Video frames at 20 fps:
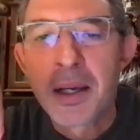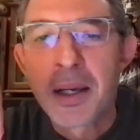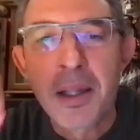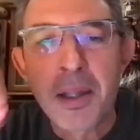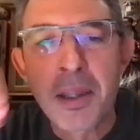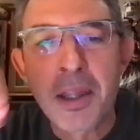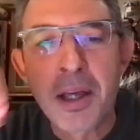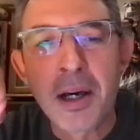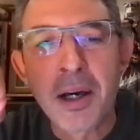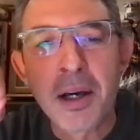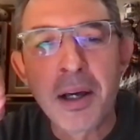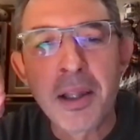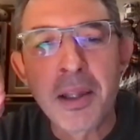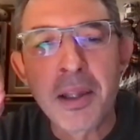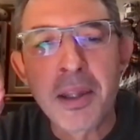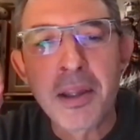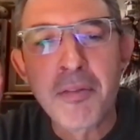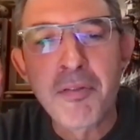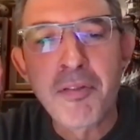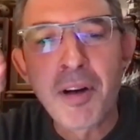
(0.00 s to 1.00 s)

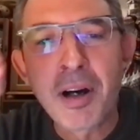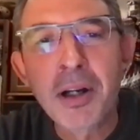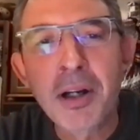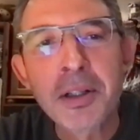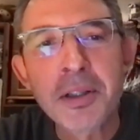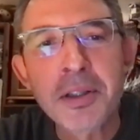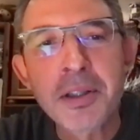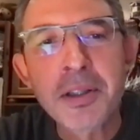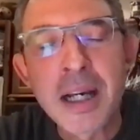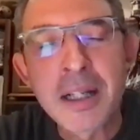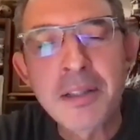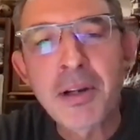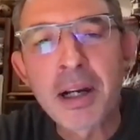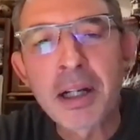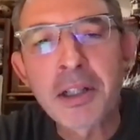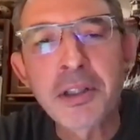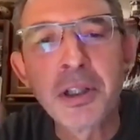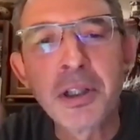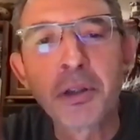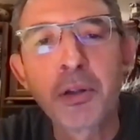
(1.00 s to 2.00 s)
The fungus, the
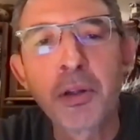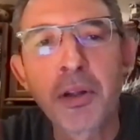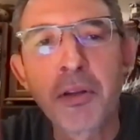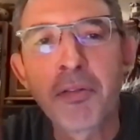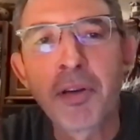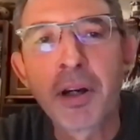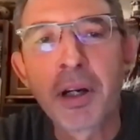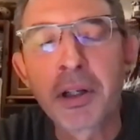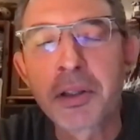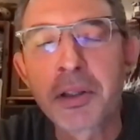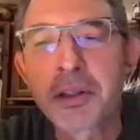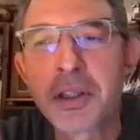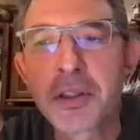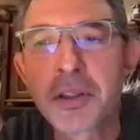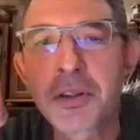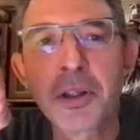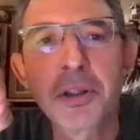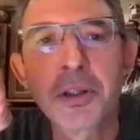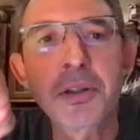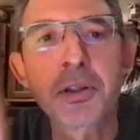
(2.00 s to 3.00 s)
attraction to the fungus is
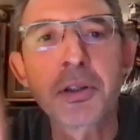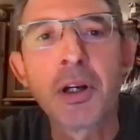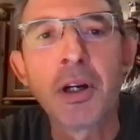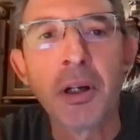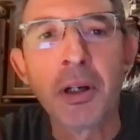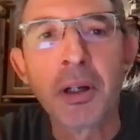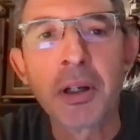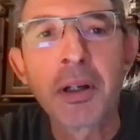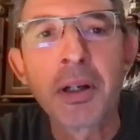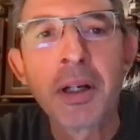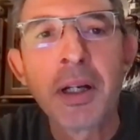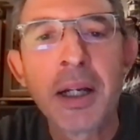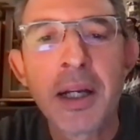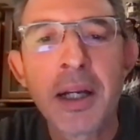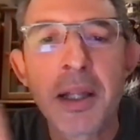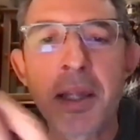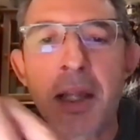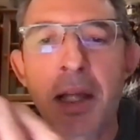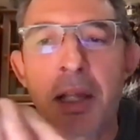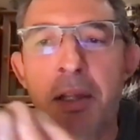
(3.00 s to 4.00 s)
so strong
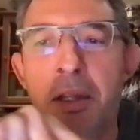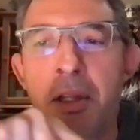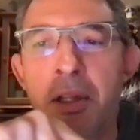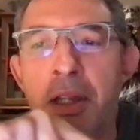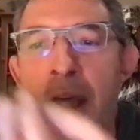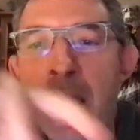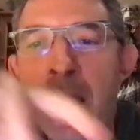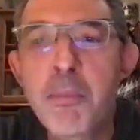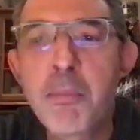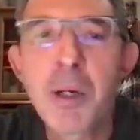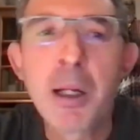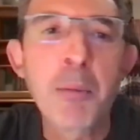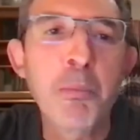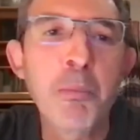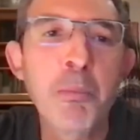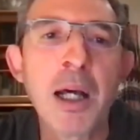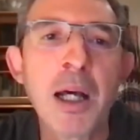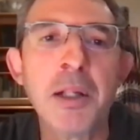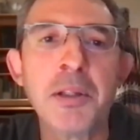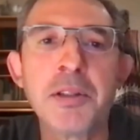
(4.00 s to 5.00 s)
that the neighboring
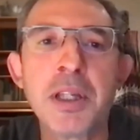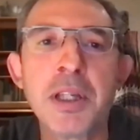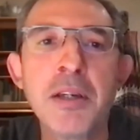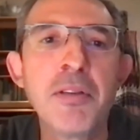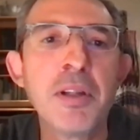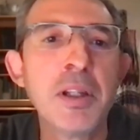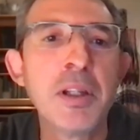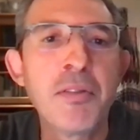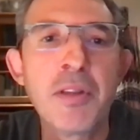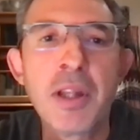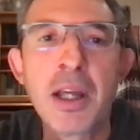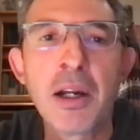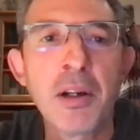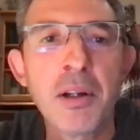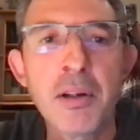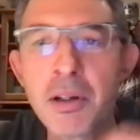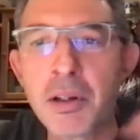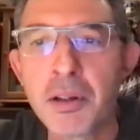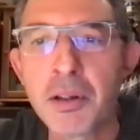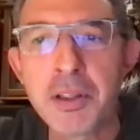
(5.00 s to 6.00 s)
plants, even if
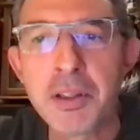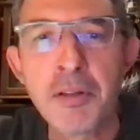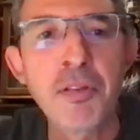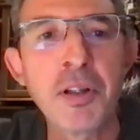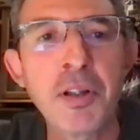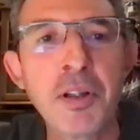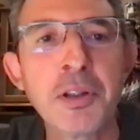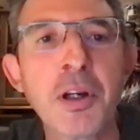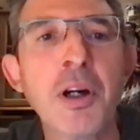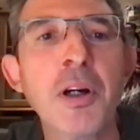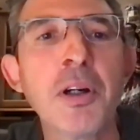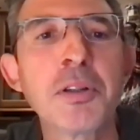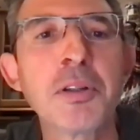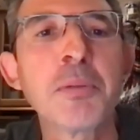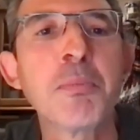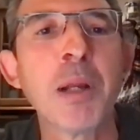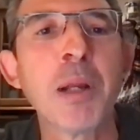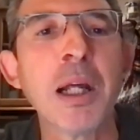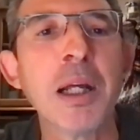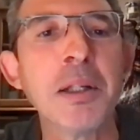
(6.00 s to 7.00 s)
they're different host
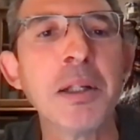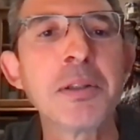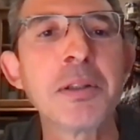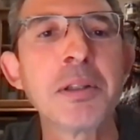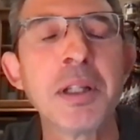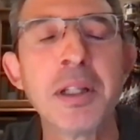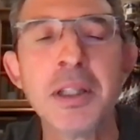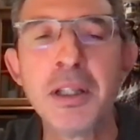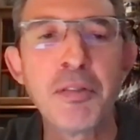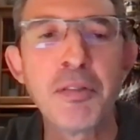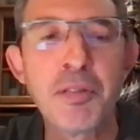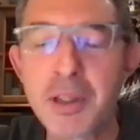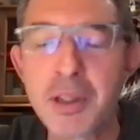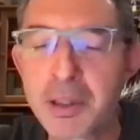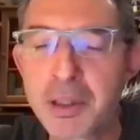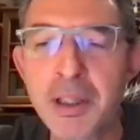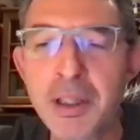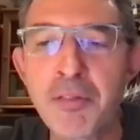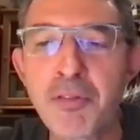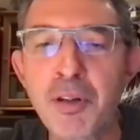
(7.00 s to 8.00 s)
plants,
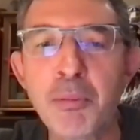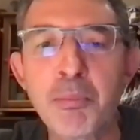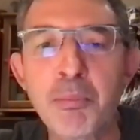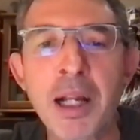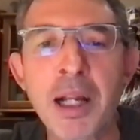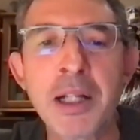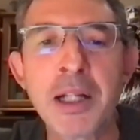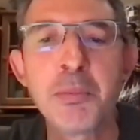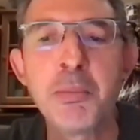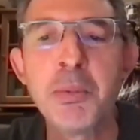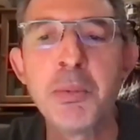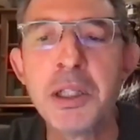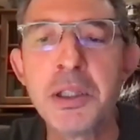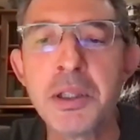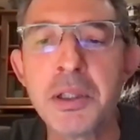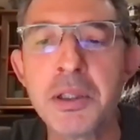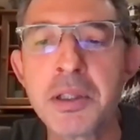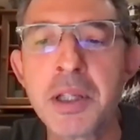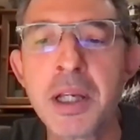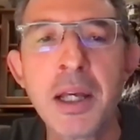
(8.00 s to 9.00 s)
different plant
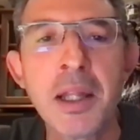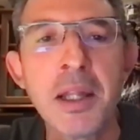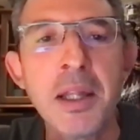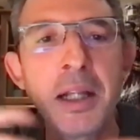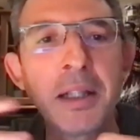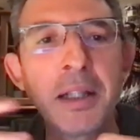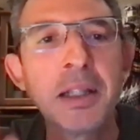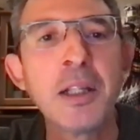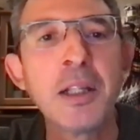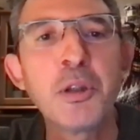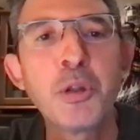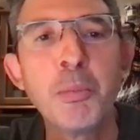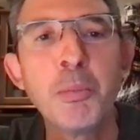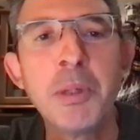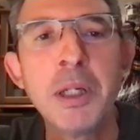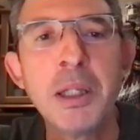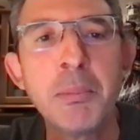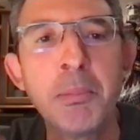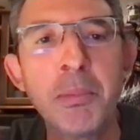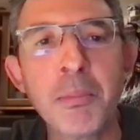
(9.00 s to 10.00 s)
species, they tend to
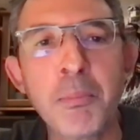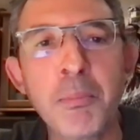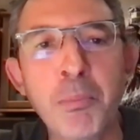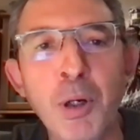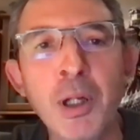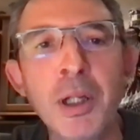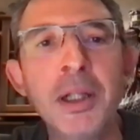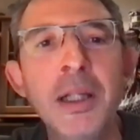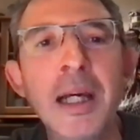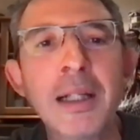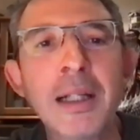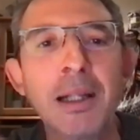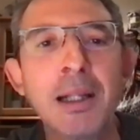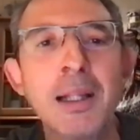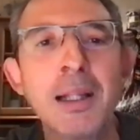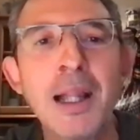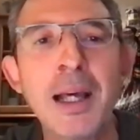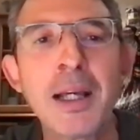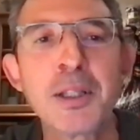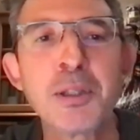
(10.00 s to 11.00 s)
be pollinated
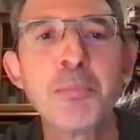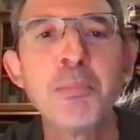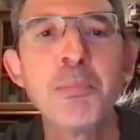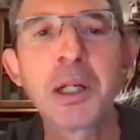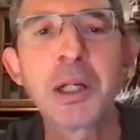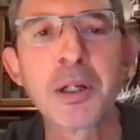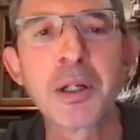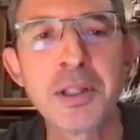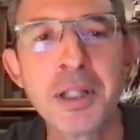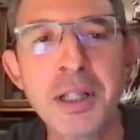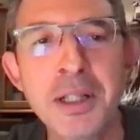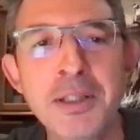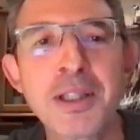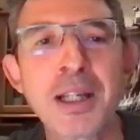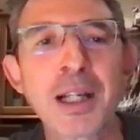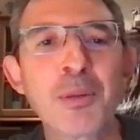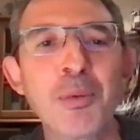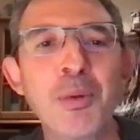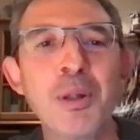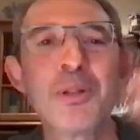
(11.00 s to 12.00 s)
less because the
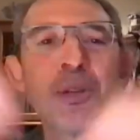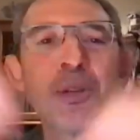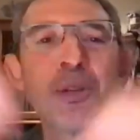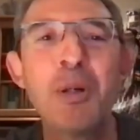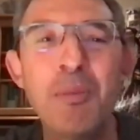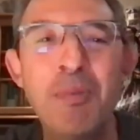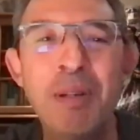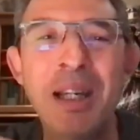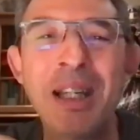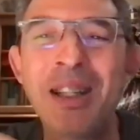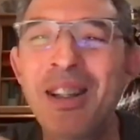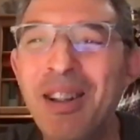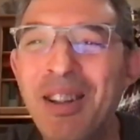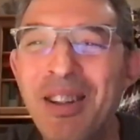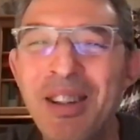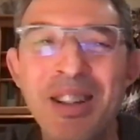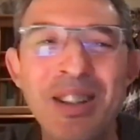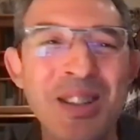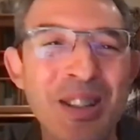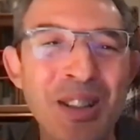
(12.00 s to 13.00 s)
insect will zoom in on
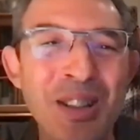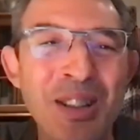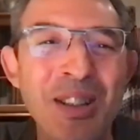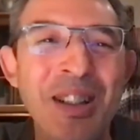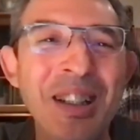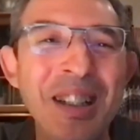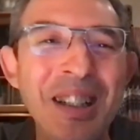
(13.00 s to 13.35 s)
them.